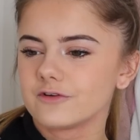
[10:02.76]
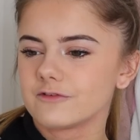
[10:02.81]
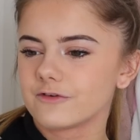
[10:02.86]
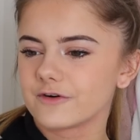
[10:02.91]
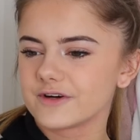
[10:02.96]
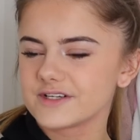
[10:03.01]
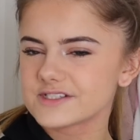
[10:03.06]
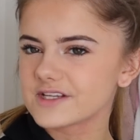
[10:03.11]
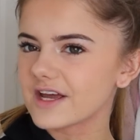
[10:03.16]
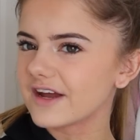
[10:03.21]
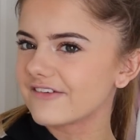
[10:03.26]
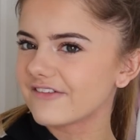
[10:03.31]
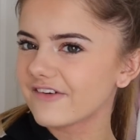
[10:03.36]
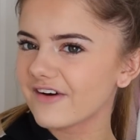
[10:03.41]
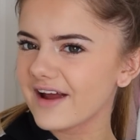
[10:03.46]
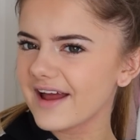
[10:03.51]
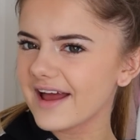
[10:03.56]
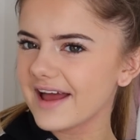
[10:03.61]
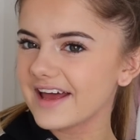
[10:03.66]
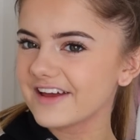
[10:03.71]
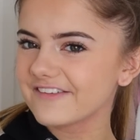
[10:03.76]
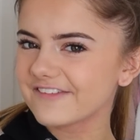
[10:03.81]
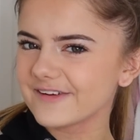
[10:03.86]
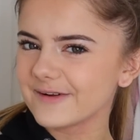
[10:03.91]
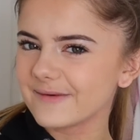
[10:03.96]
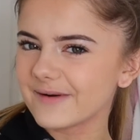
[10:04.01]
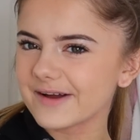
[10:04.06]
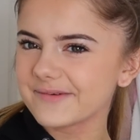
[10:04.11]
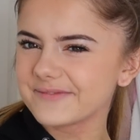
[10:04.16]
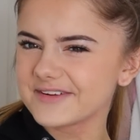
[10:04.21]
voice over it, if
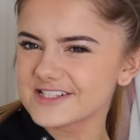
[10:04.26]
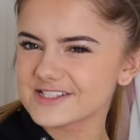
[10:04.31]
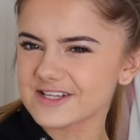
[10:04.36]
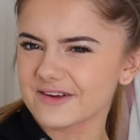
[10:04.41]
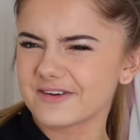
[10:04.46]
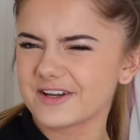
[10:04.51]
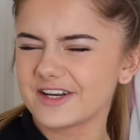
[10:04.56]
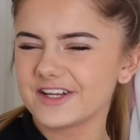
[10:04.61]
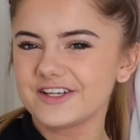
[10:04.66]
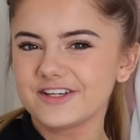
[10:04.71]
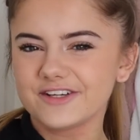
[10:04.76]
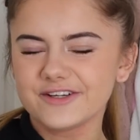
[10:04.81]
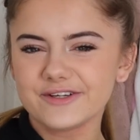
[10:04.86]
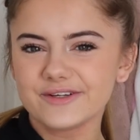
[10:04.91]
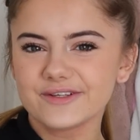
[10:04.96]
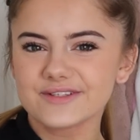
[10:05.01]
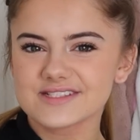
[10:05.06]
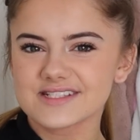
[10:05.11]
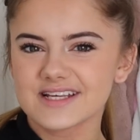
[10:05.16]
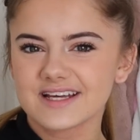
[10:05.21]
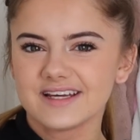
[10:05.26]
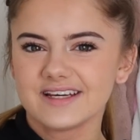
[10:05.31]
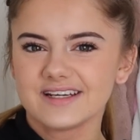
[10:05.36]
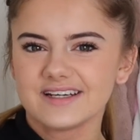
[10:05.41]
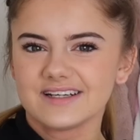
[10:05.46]
you know what I mean. So I'm gonna use